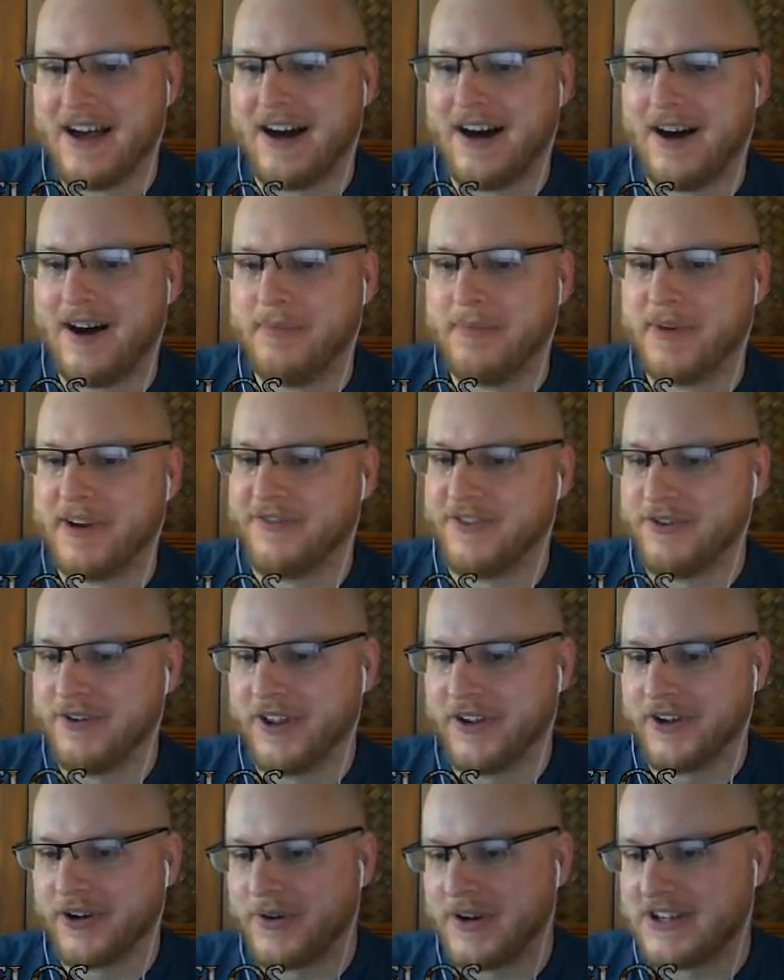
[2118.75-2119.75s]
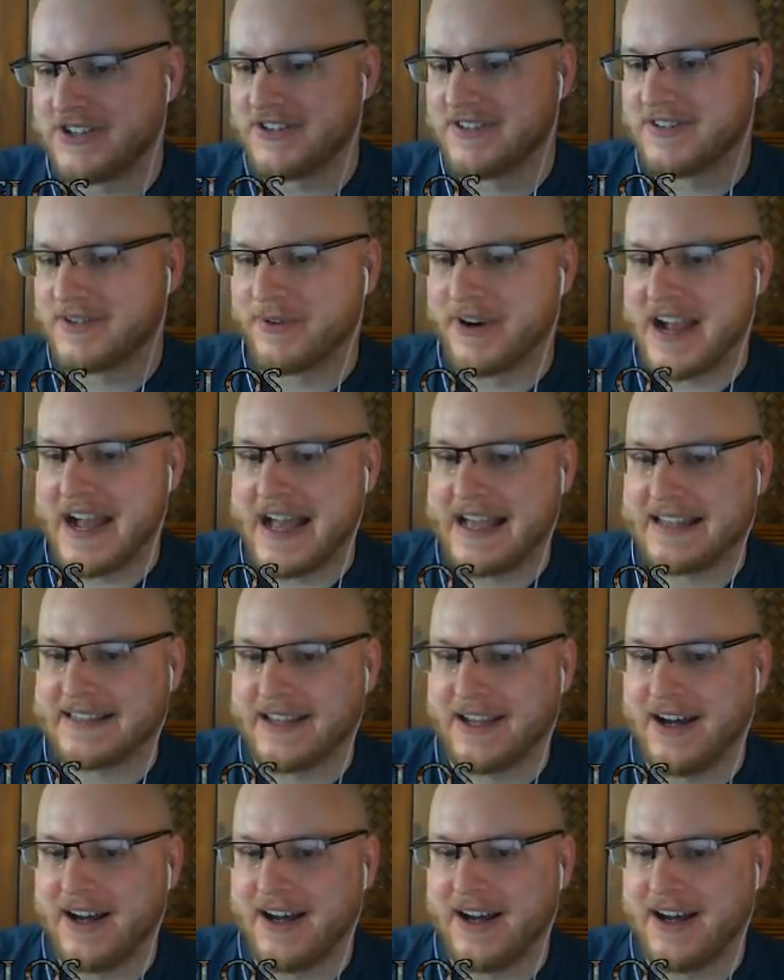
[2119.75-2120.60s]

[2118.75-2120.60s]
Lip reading: But a few other questions that were asked.